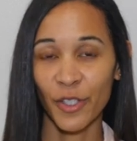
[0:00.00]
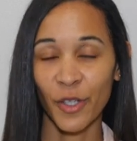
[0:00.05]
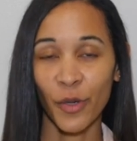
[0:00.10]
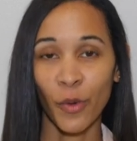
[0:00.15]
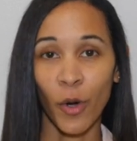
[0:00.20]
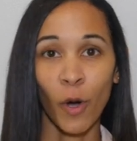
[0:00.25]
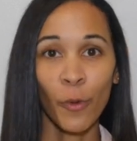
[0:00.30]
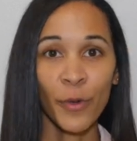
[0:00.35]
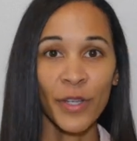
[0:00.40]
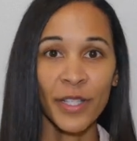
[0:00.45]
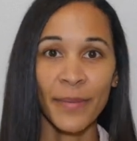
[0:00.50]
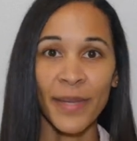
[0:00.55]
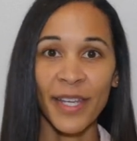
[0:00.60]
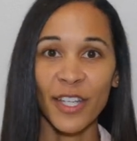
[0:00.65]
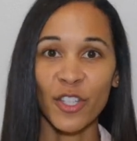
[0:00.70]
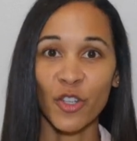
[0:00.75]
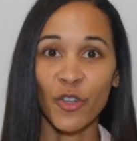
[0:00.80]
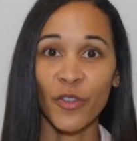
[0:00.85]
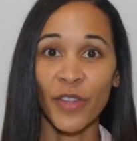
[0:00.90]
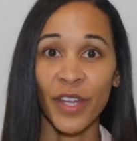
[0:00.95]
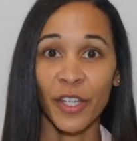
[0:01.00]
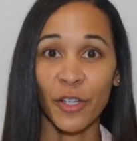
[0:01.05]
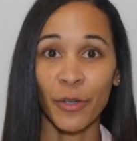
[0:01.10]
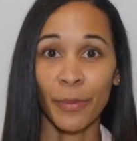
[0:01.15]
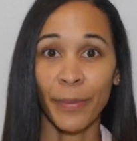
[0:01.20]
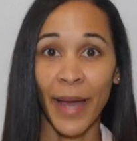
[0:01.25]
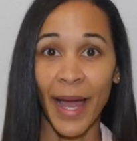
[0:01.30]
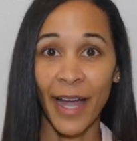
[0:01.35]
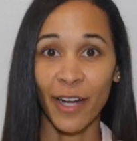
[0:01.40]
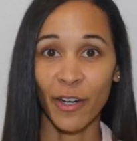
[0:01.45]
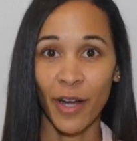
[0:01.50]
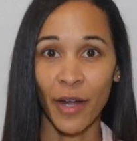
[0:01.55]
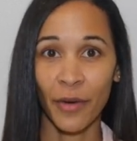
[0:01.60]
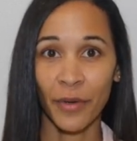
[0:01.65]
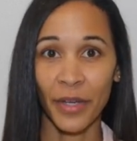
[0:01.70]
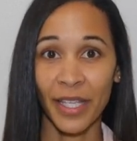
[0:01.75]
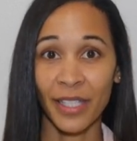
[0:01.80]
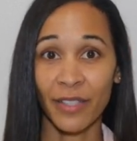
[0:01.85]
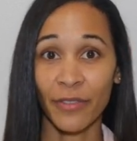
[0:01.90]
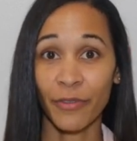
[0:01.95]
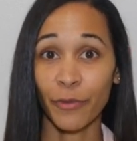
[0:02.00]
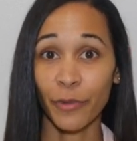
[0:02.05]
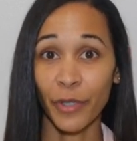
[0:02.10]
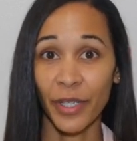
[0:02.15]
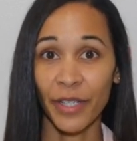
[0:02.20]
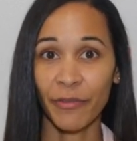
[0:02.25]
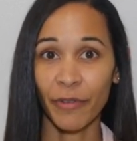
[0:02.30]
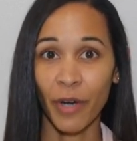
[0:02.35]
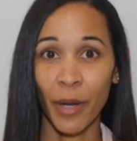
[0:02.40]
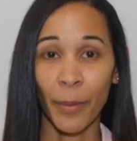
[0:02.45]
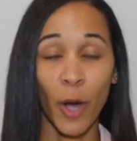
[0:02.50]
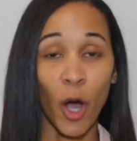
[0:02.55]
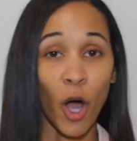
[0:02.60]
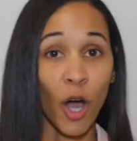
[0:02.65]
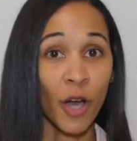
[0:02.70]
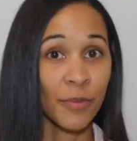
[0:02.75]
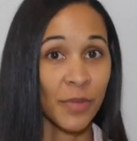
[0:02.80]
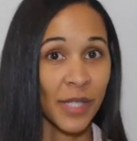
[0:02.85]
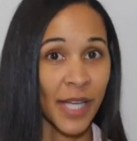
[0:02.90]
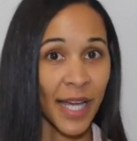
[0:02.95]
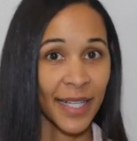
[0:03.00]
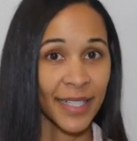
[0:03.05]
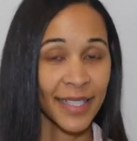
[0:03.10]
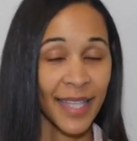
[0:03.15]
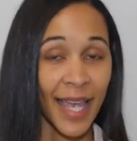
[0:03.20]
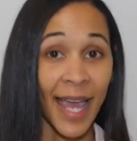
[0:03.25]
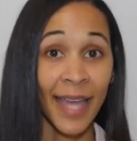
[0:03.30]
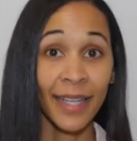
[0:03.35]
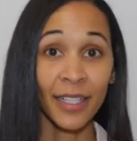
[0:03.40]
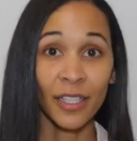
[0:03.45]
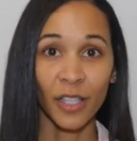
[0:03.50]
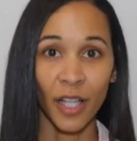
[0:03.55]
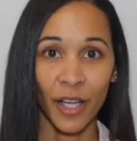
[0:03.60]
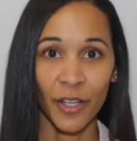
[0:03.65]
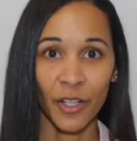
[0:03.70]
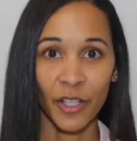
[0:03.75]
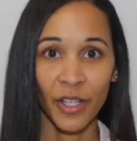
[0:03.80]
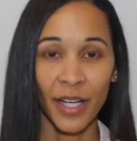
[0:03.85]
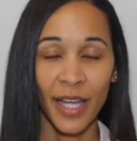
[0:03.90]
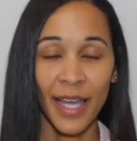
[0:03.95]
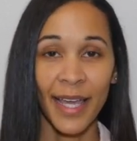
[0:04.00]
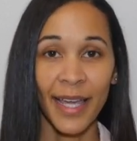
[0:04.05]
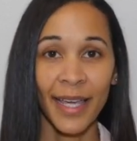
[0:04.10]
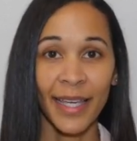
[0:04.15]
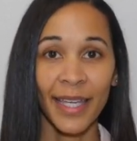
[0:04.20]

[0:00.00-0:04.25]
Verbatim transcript: so always make sure that your background is free from objects and clutter,